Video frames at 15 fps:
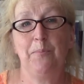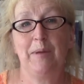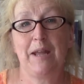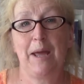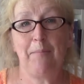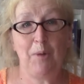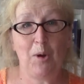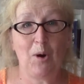but
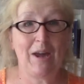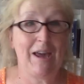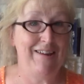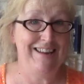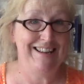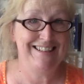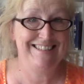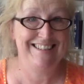I'm not going
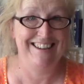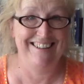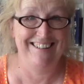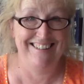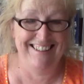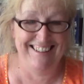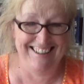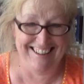to.
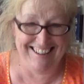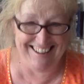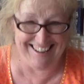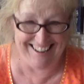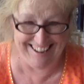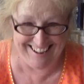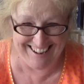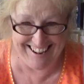
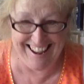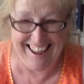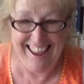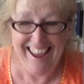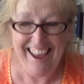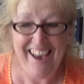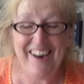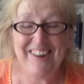
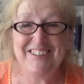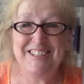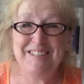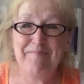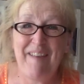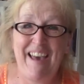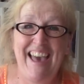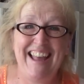I'll
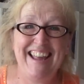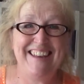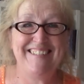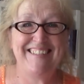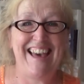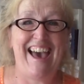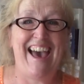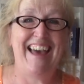spare you
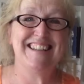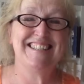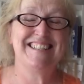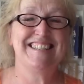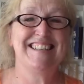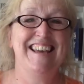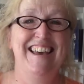that.